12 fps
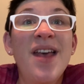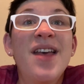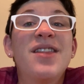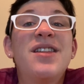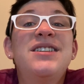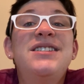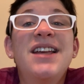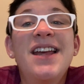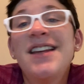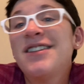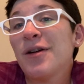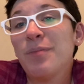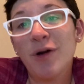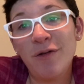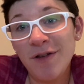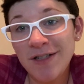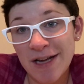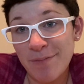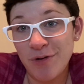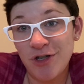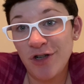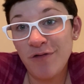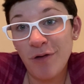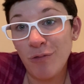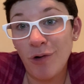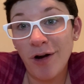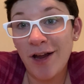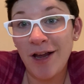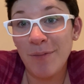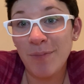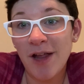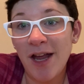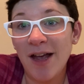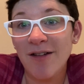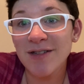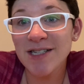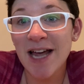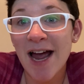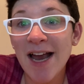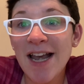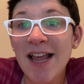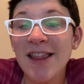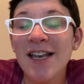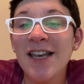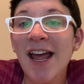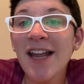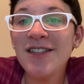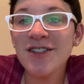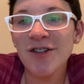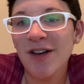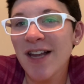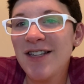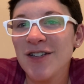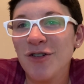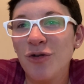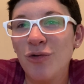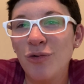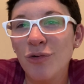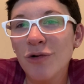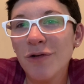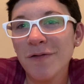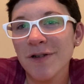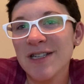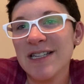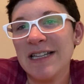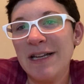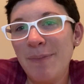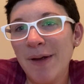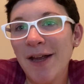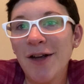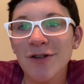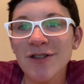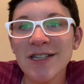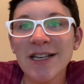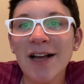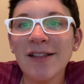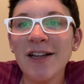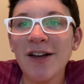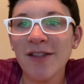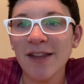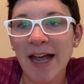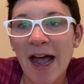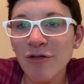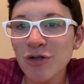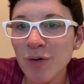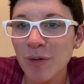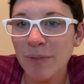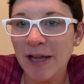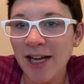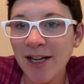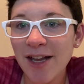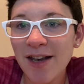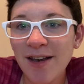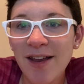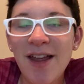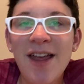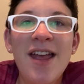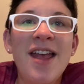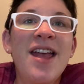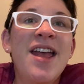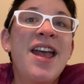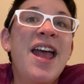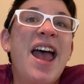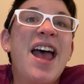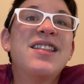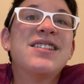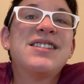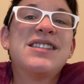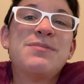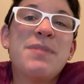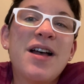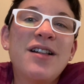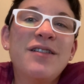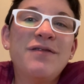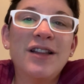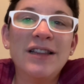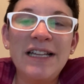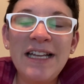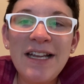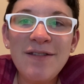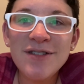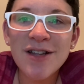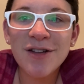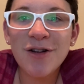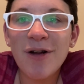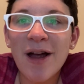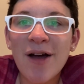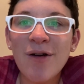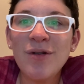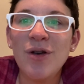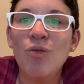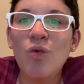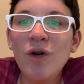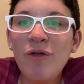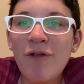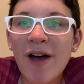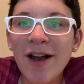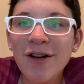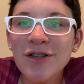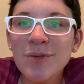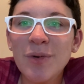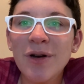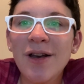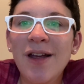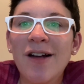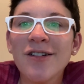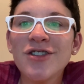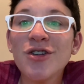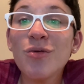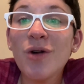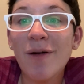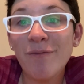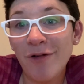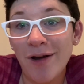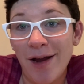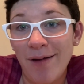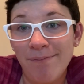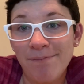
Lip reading: The days are perfect temperature for working and playing outside, and the nights are nice and cool for sleeping or snuggling on the couch with a blanket. And the smell of the leaves on the ground and wood fires burning are so comforting.